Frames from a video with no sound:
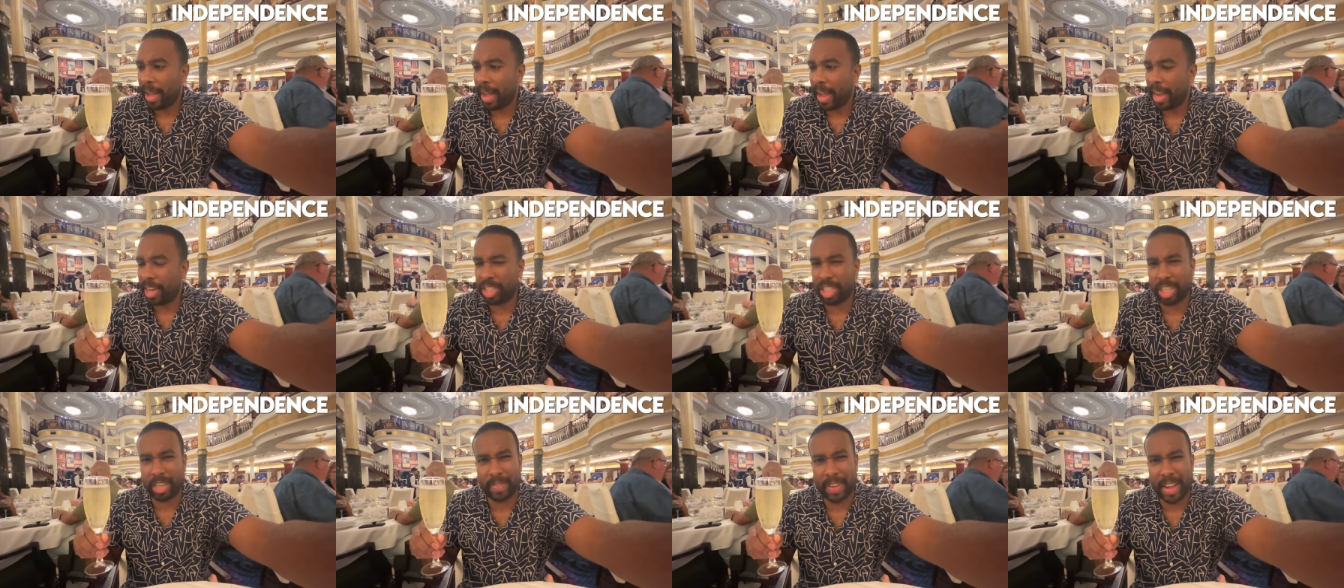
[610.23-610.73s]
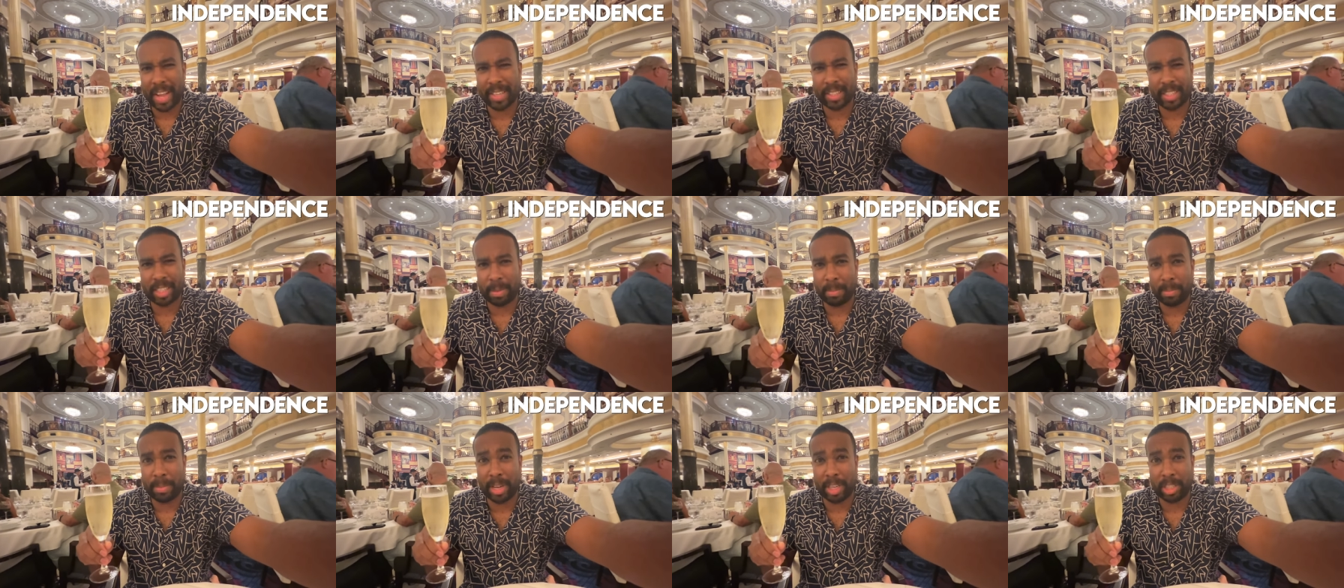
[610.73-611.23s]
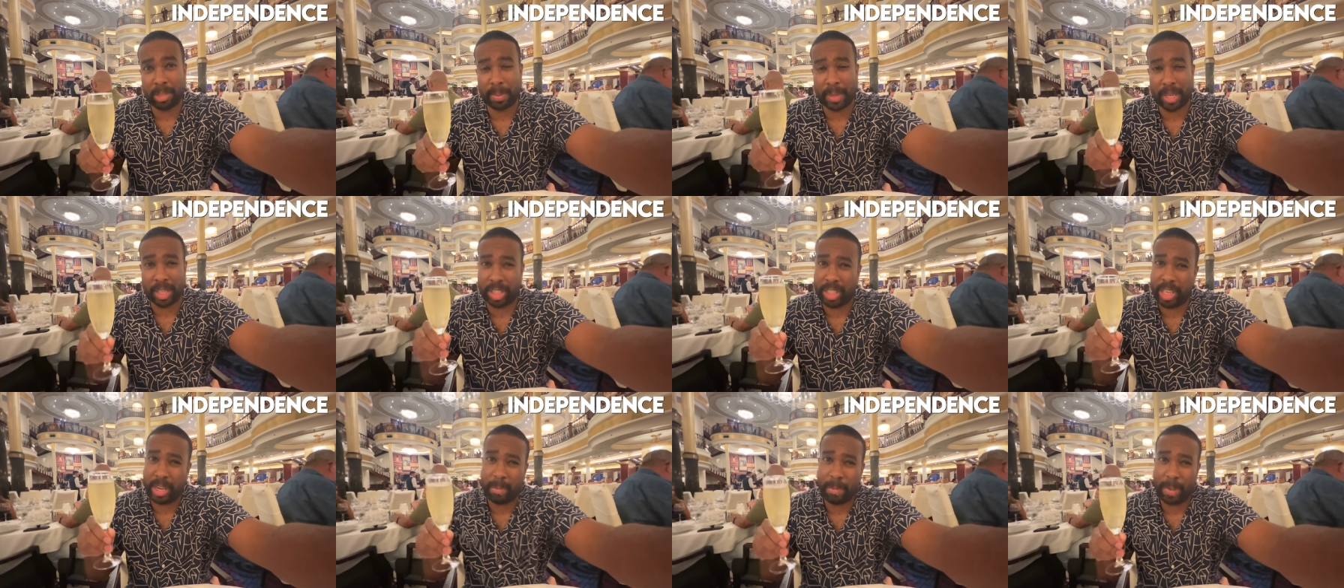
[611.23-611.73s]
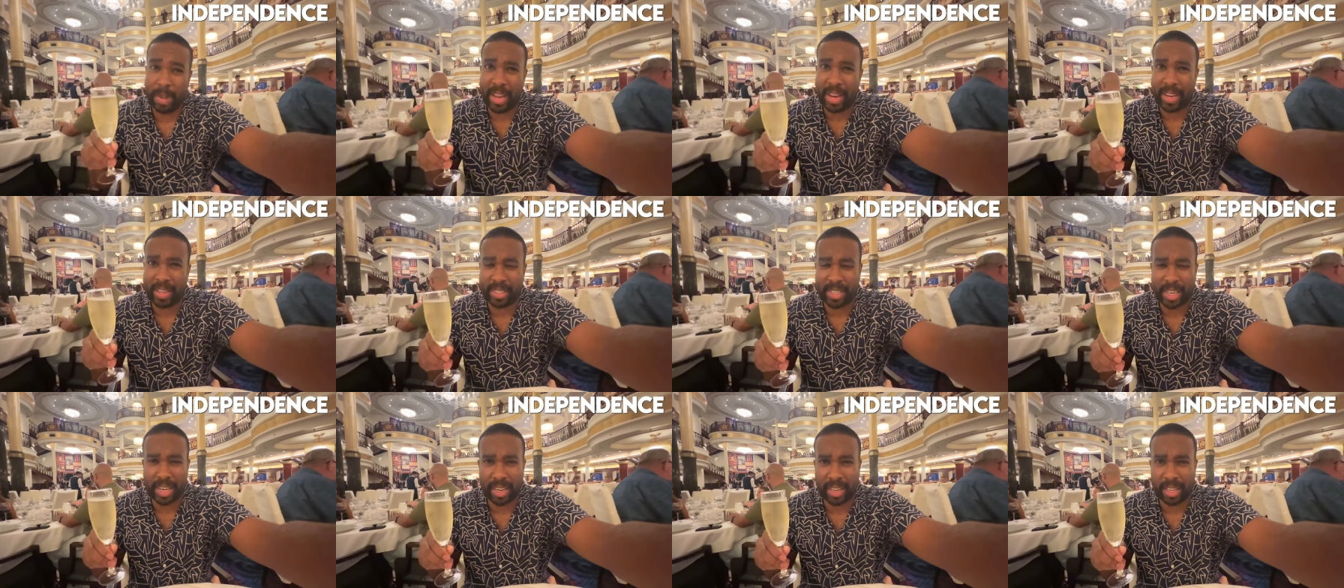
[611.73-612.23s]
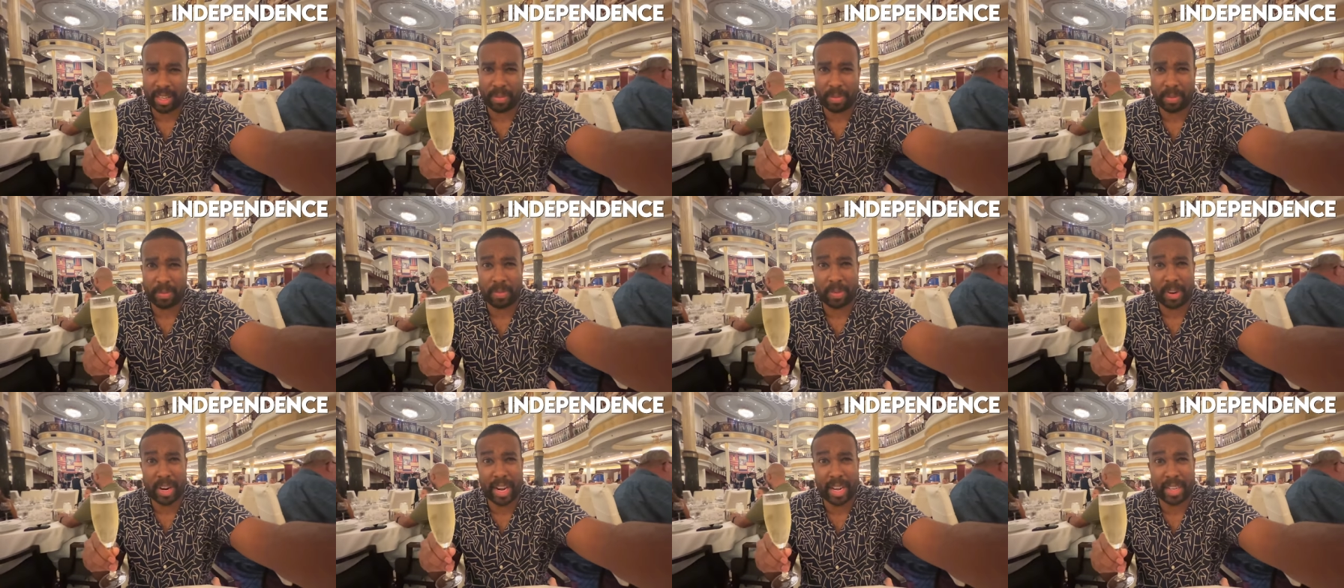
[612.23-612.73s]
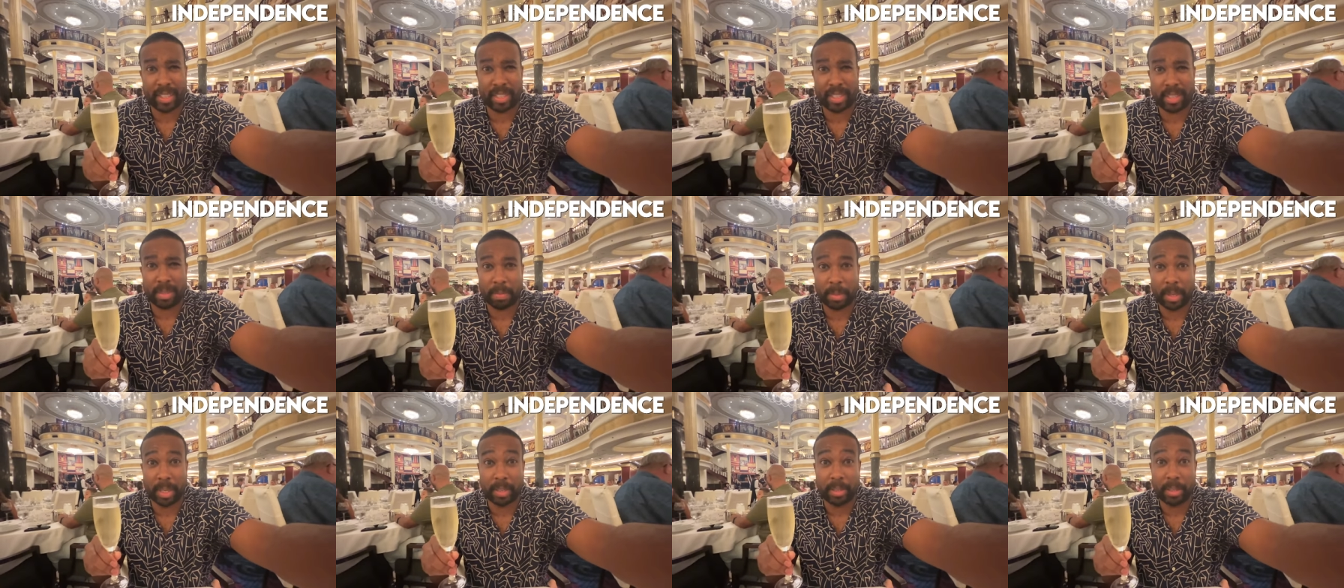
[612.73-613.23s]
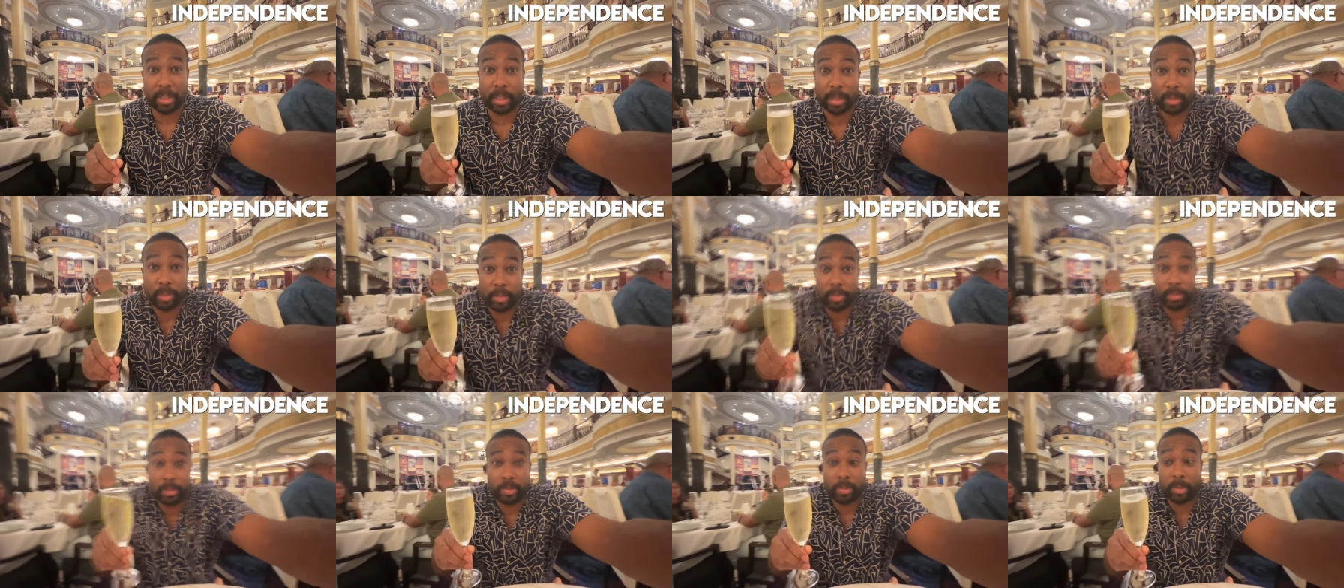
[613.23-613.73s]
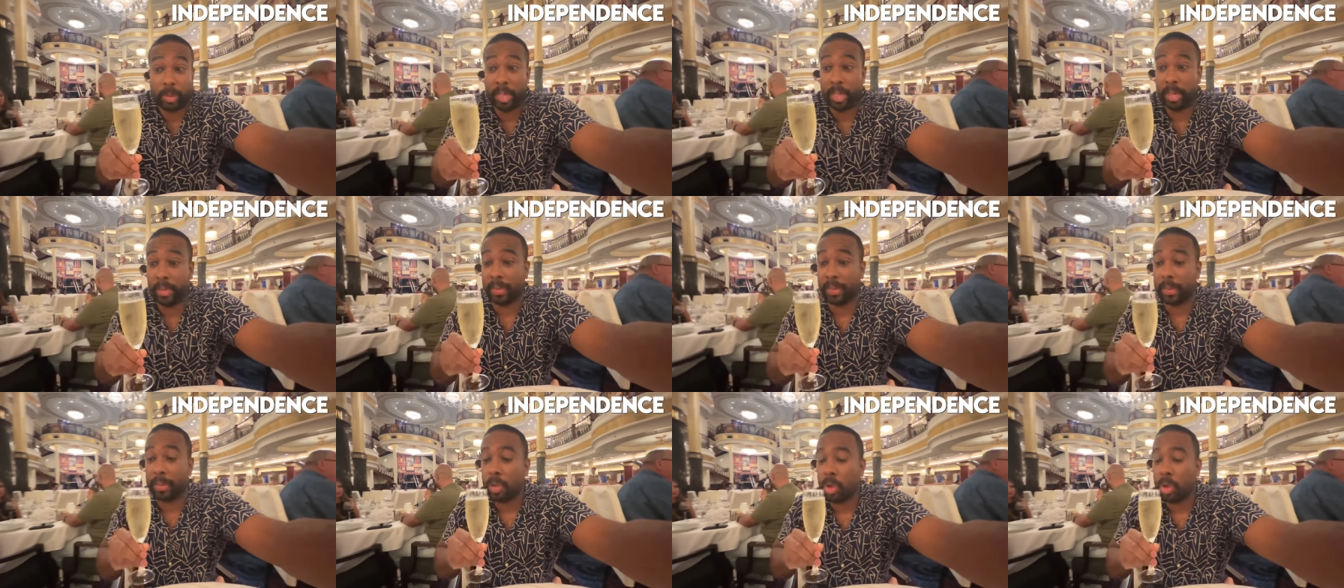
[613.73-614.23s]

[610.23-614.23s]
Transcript: I should have gotten something else because champagne is technically from France, but you know, whatever.